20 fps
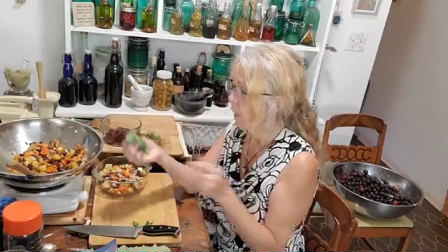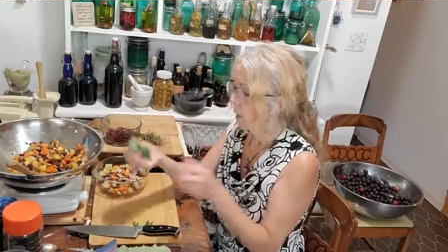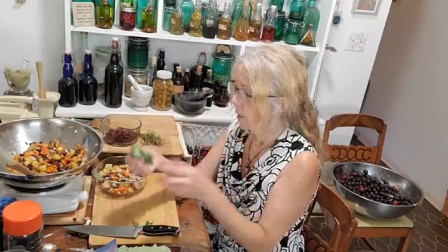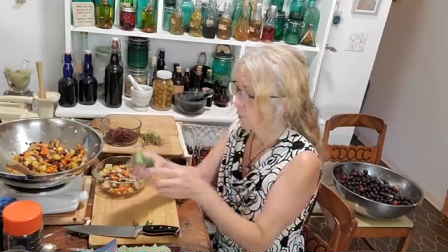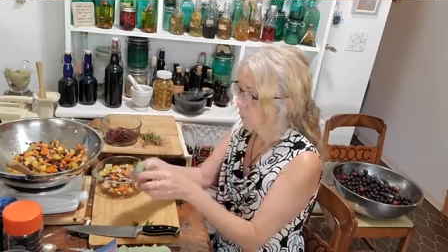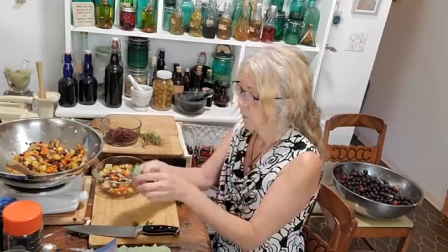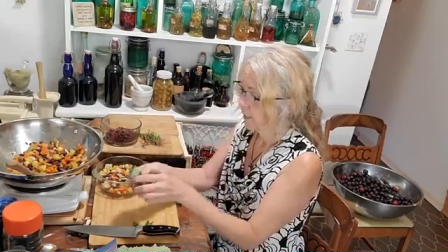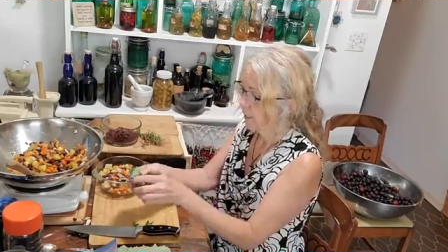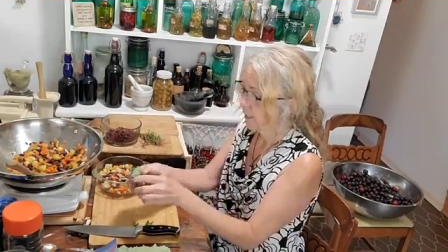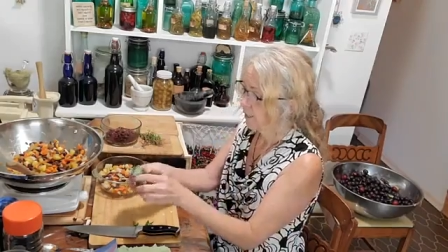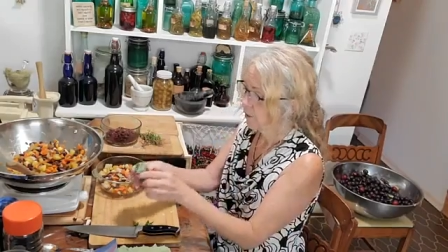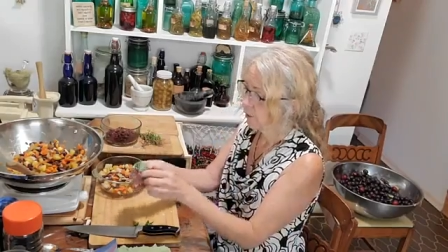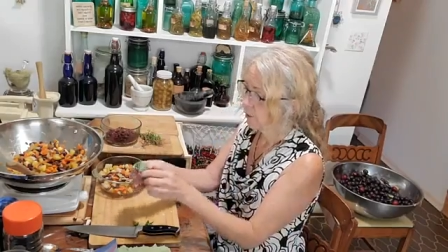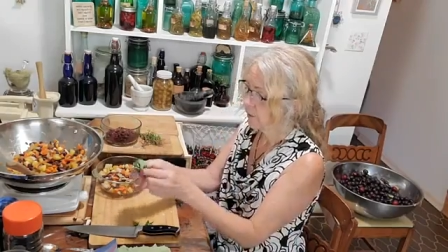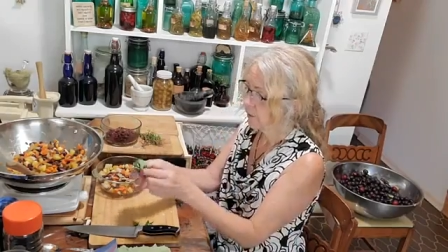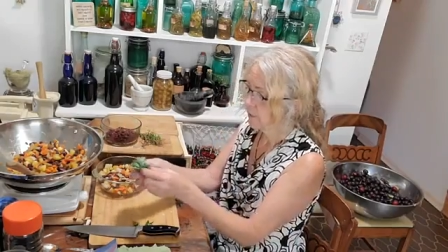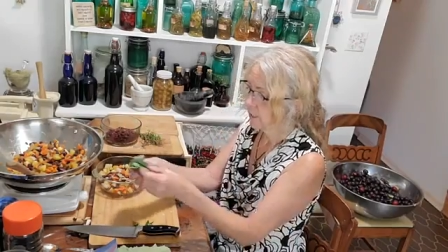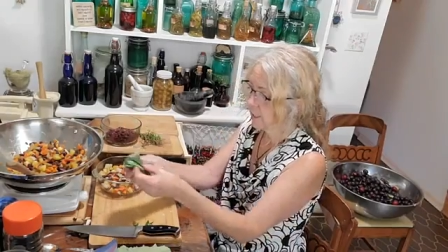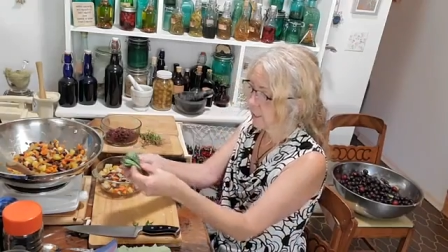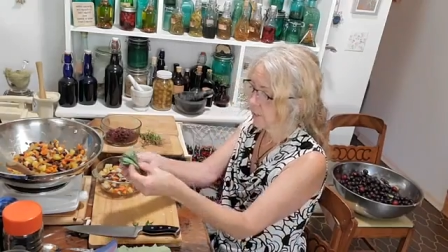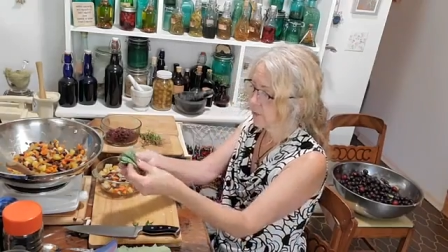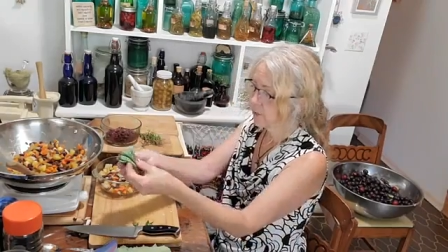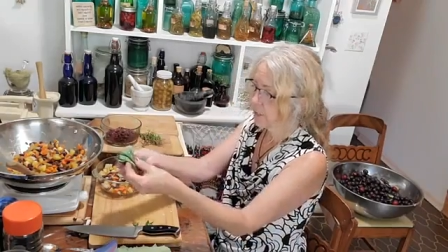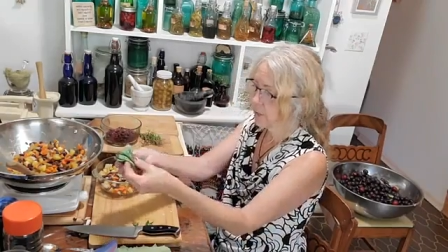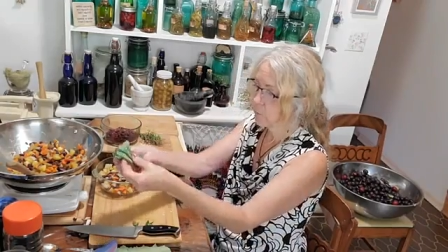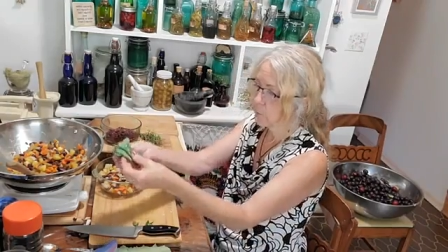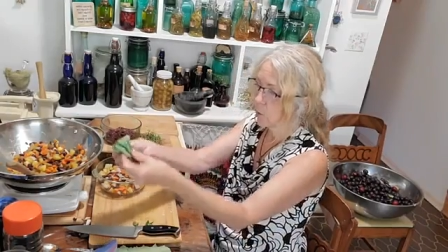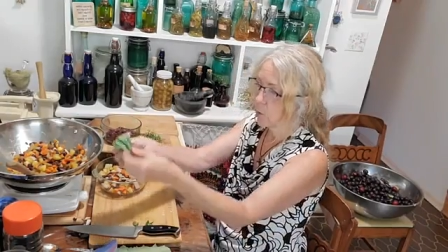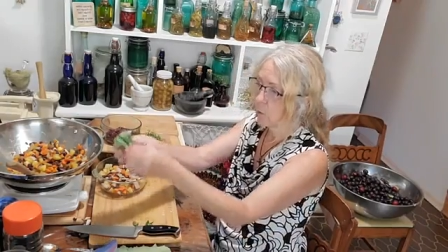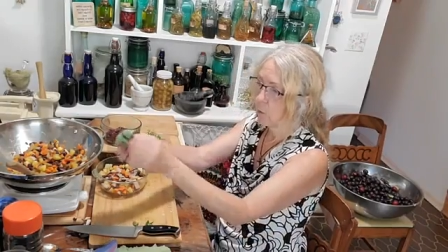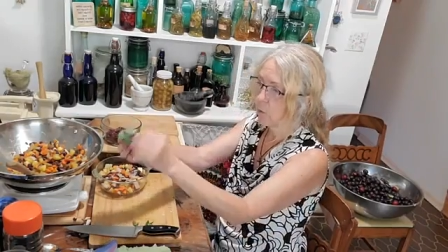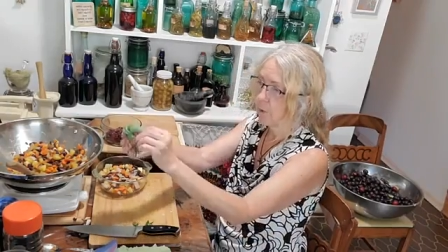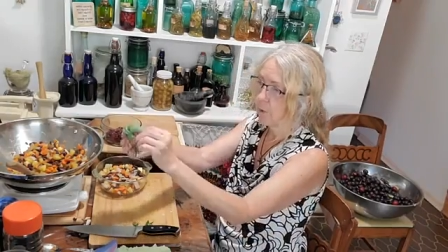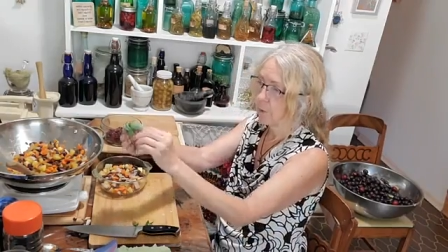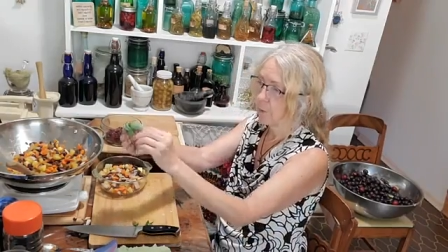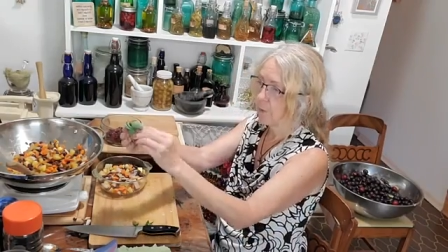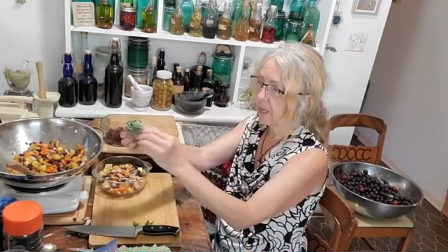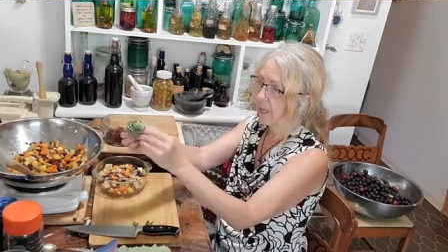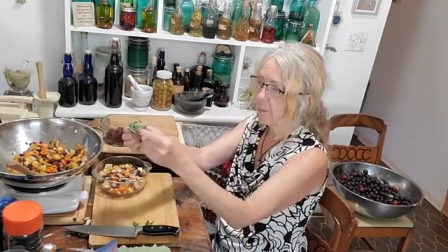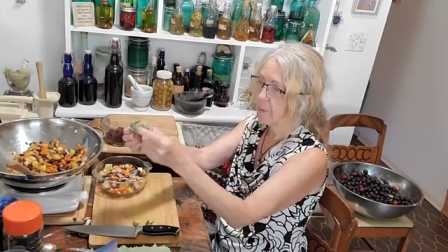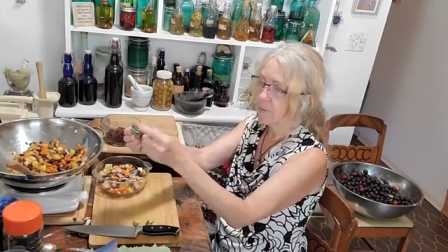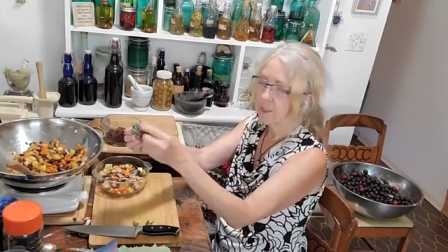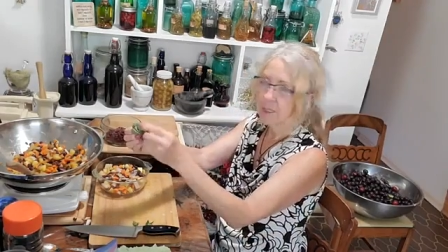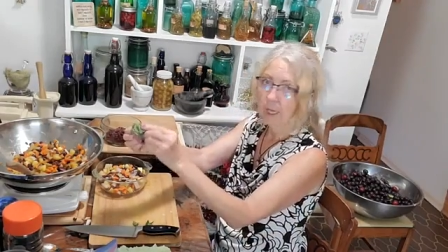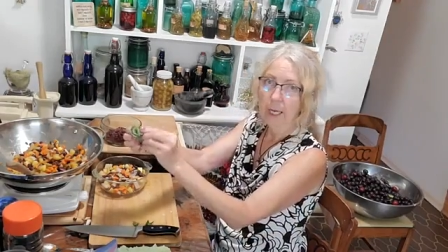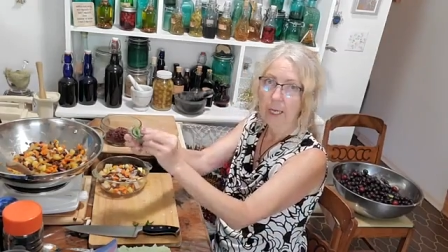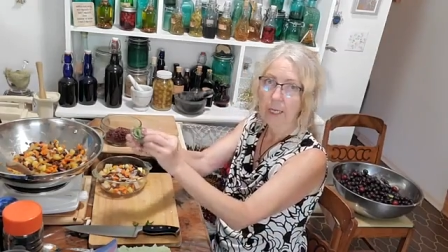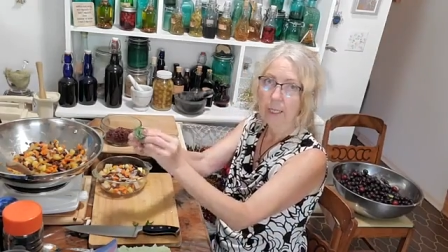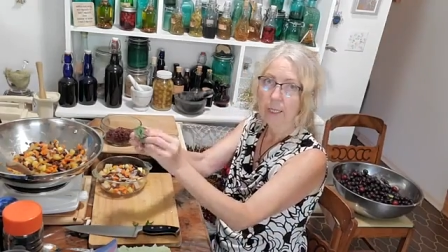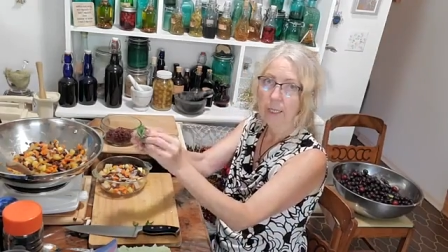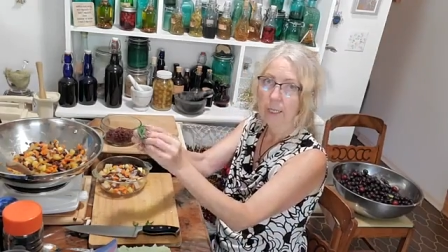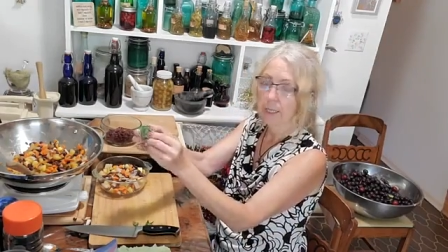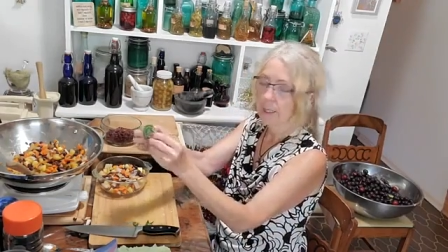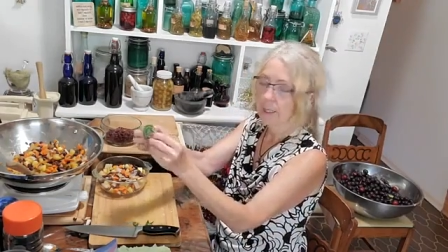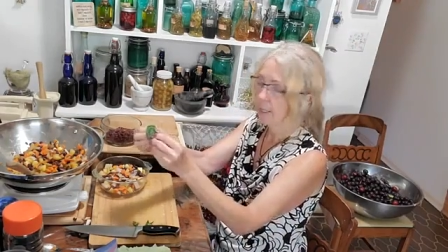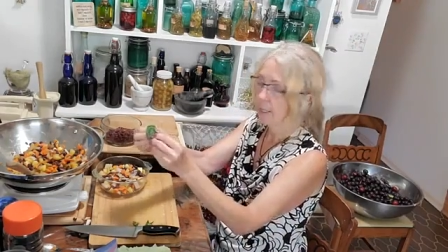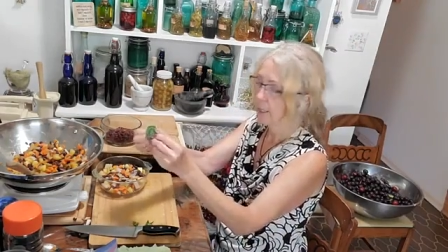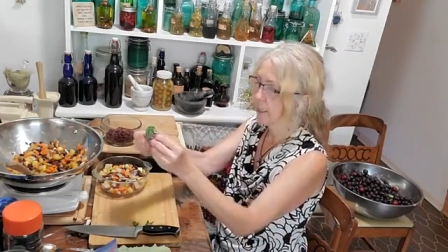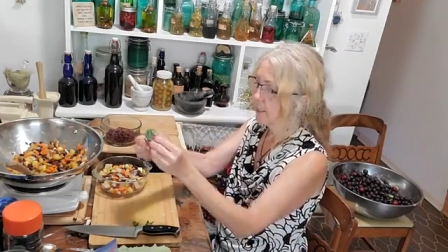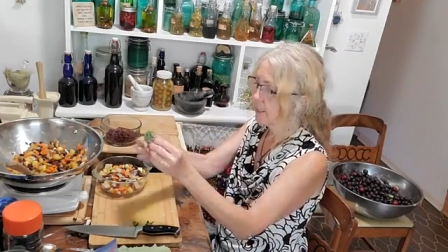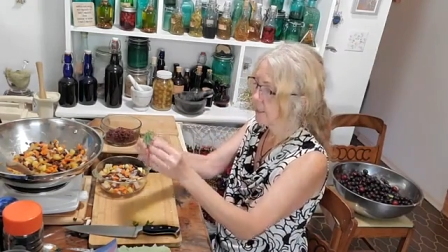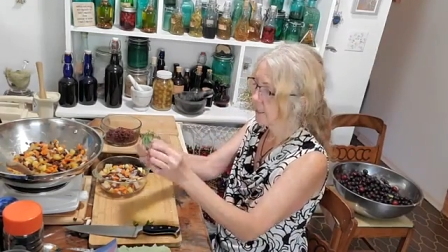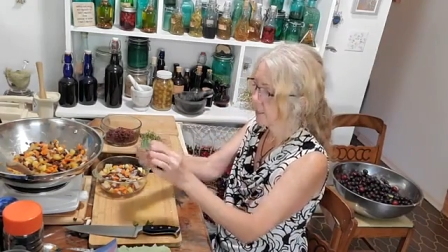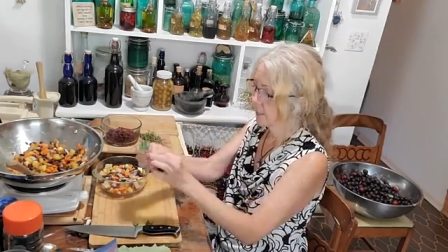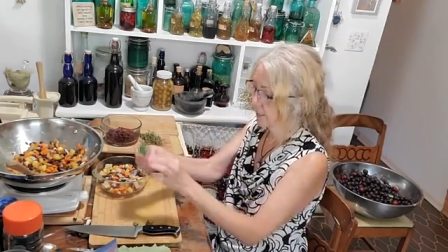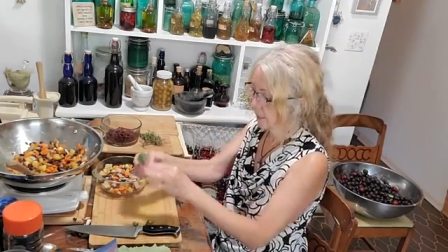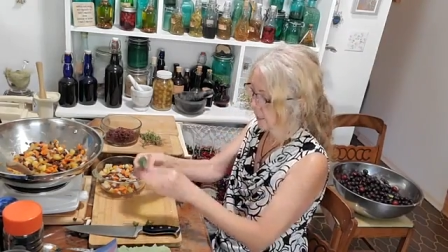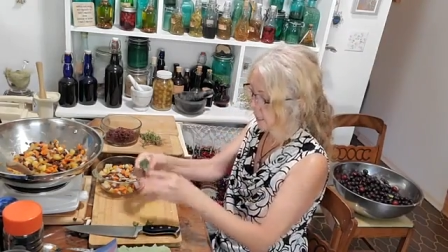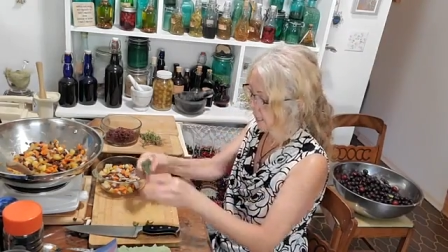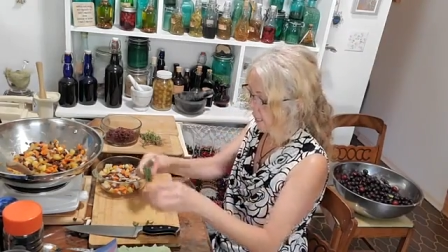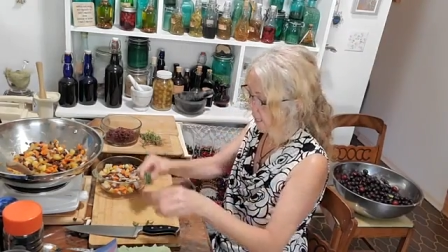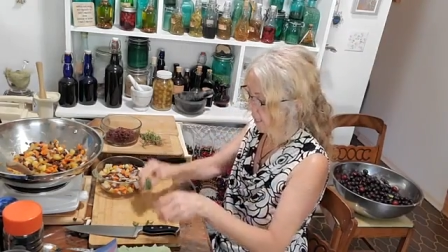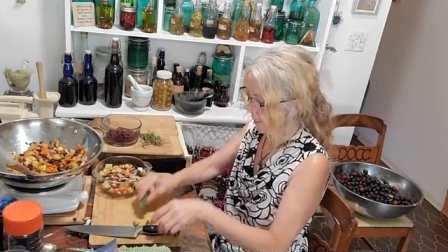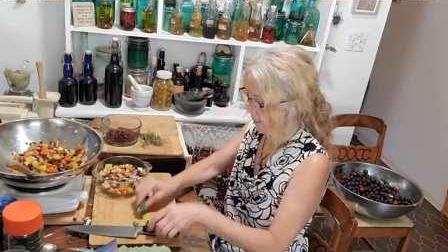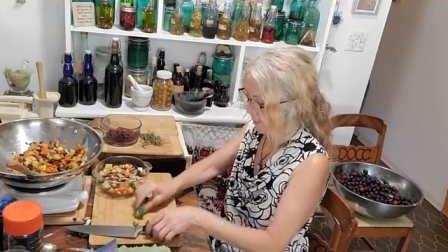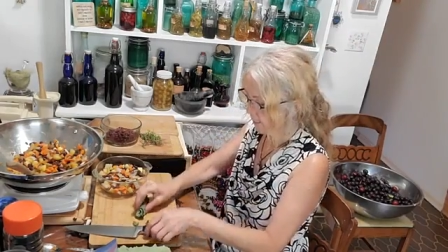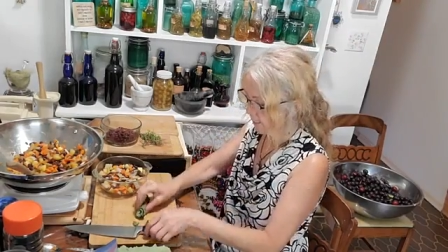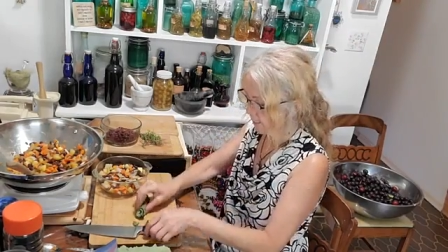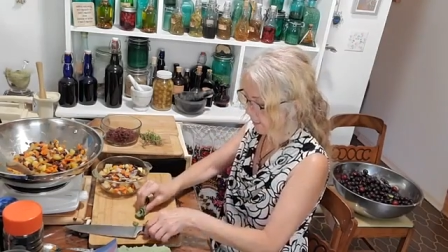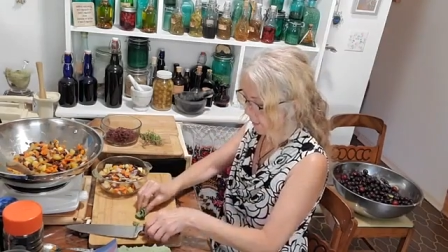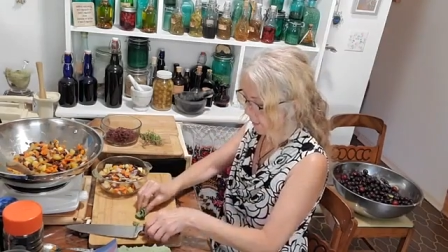When I do the leaves, I roll them up tight like this, and